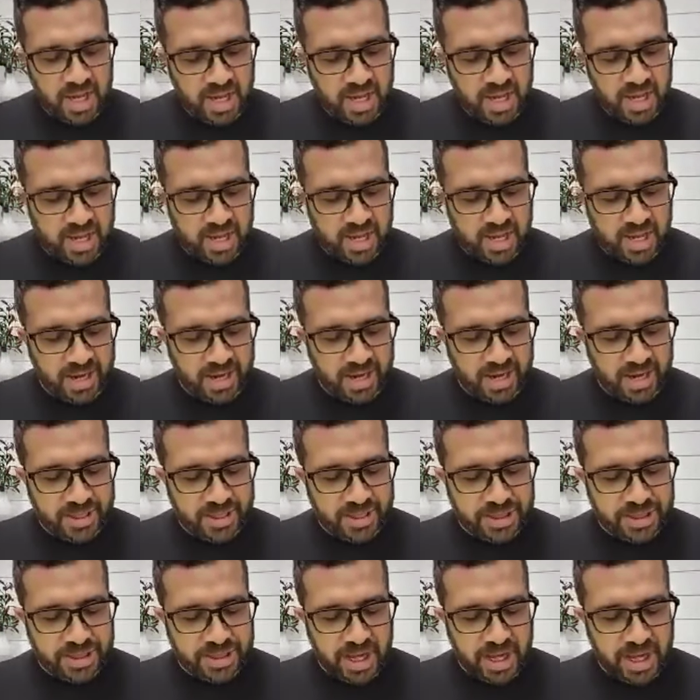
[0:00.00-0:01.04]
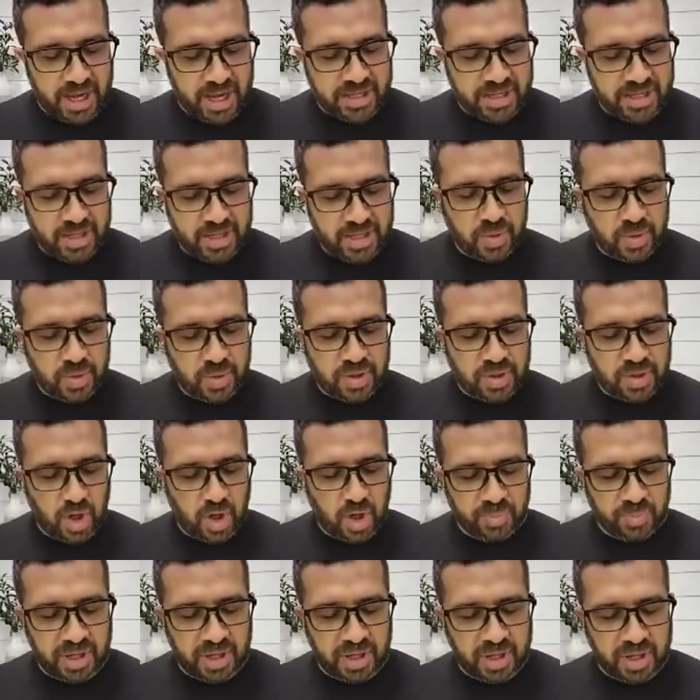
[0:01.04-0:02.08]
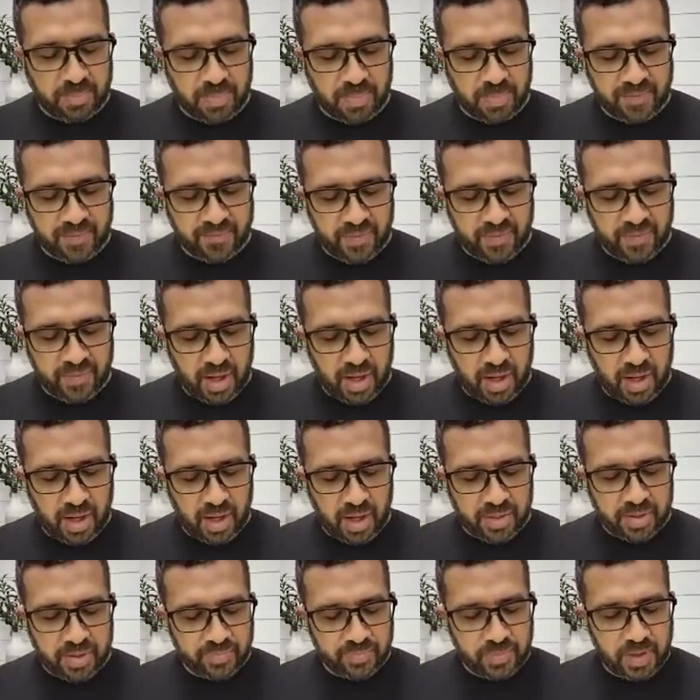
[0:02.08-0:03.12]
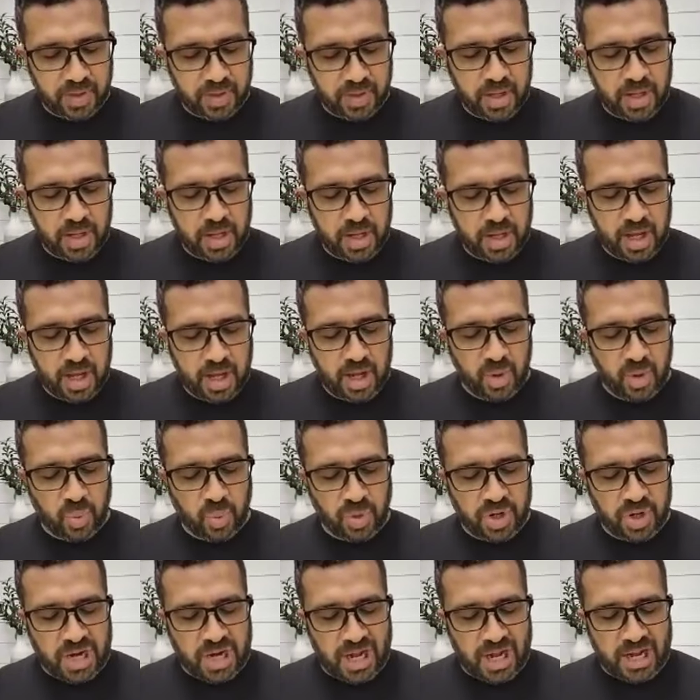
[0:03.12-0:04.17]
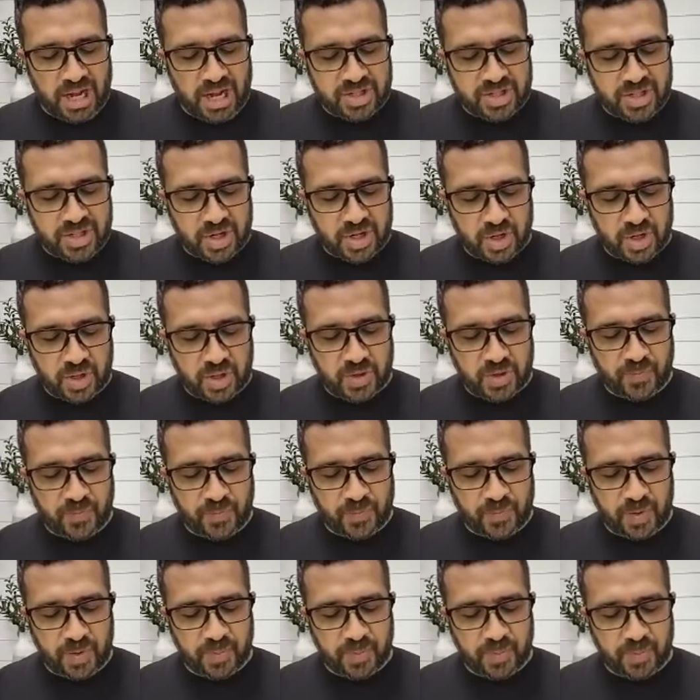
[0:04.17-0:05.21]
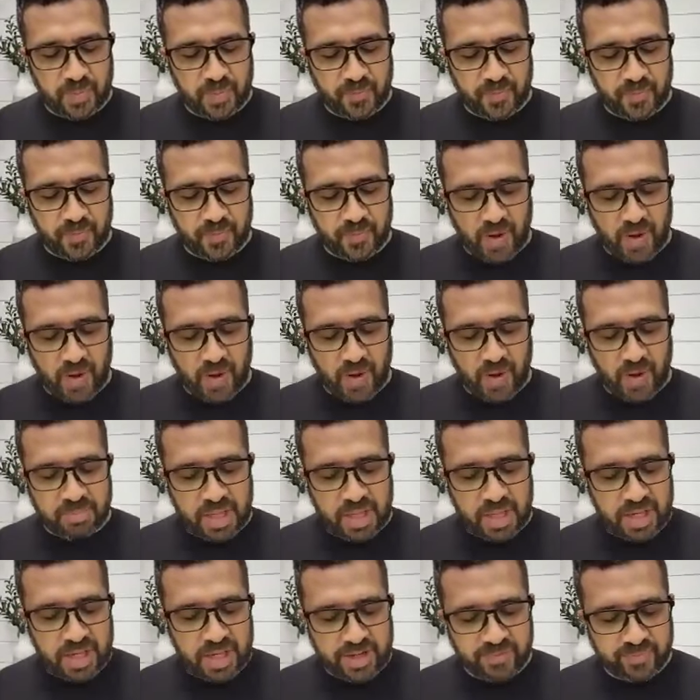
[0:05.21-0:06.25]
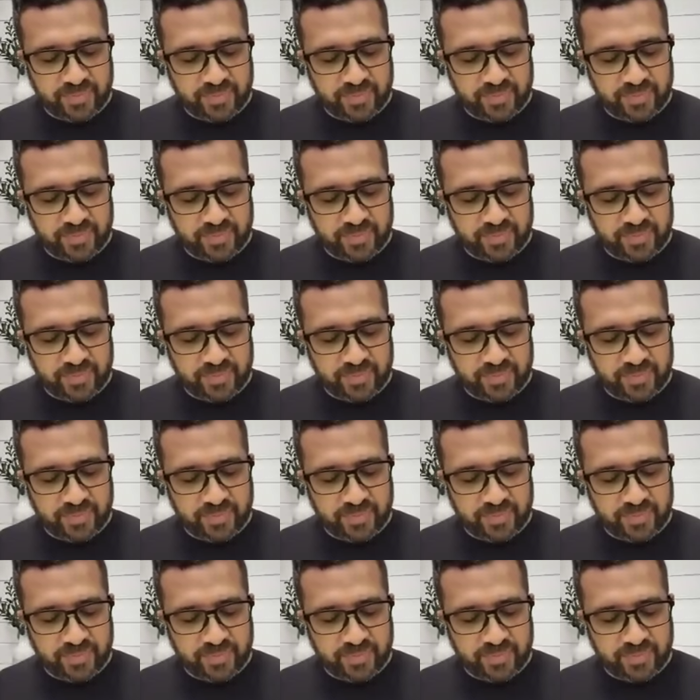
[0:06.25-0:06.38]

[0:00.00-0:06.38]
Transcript: And I thought you would call me my father and would not turn from following me.